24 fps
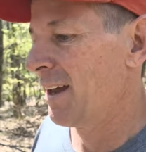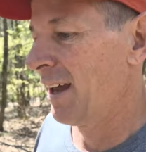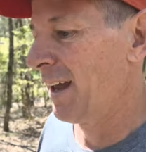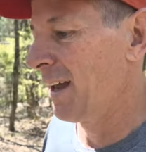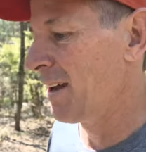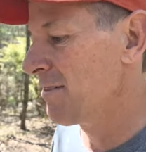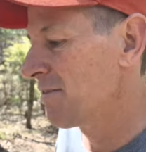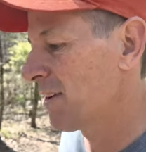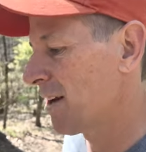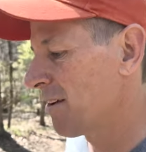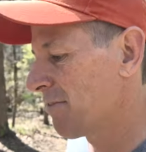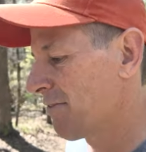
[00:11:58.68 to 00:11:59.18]

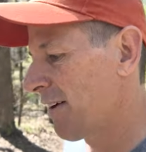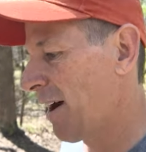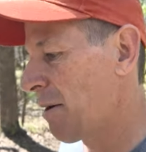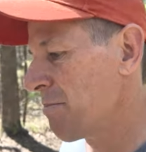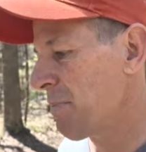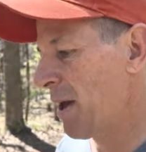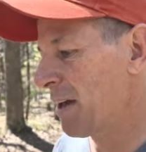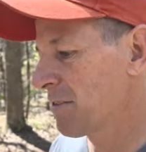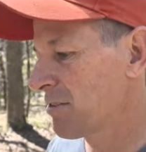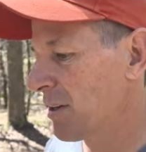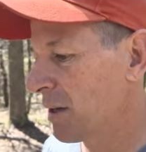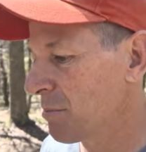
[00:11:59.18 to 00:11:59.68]
even if I
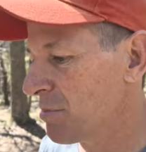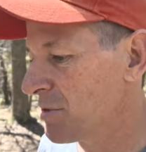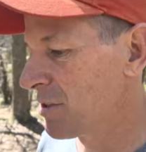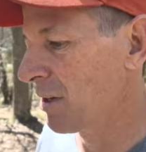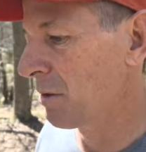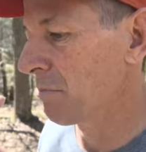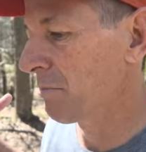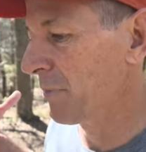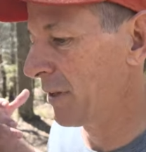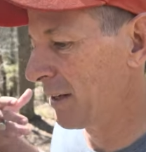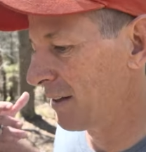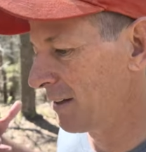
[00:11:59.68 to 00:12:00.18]
mess up
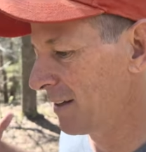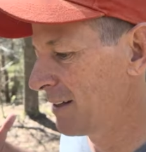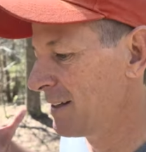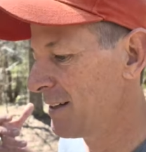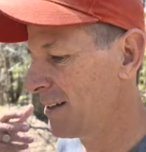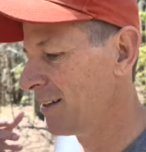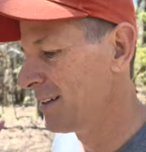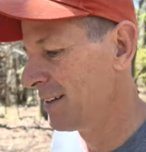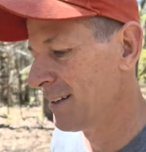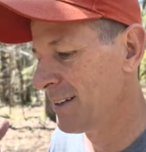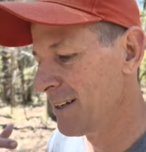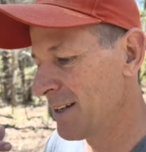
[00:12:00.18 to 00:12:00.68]
something
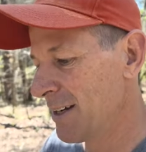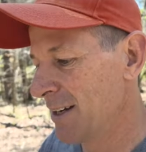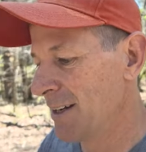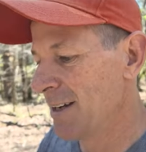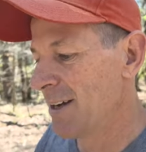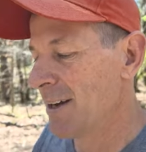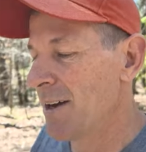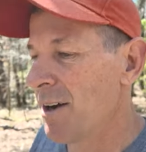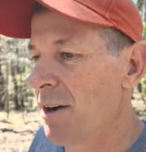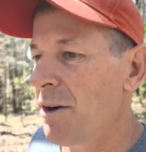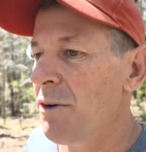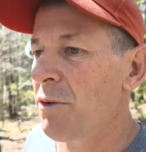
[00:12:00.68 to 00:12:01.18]

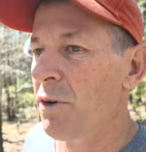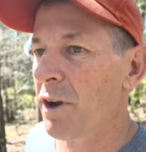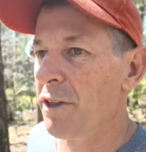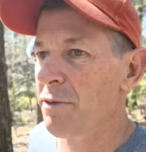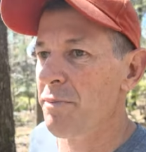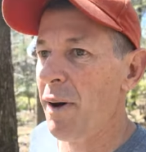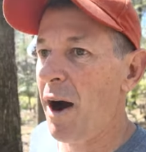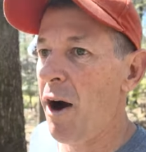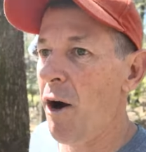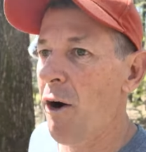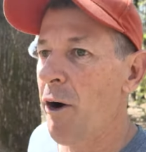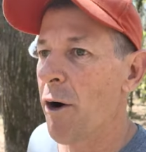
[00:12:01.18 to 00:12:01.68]
with
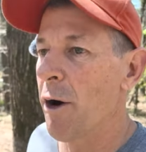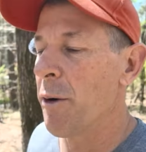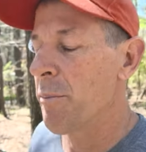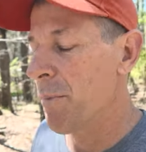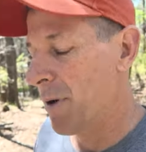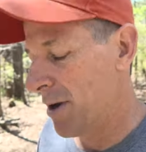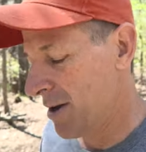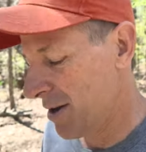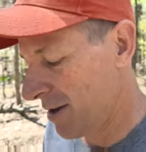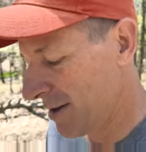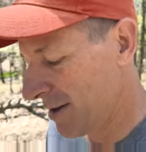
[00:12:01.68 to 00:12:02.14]
my arm,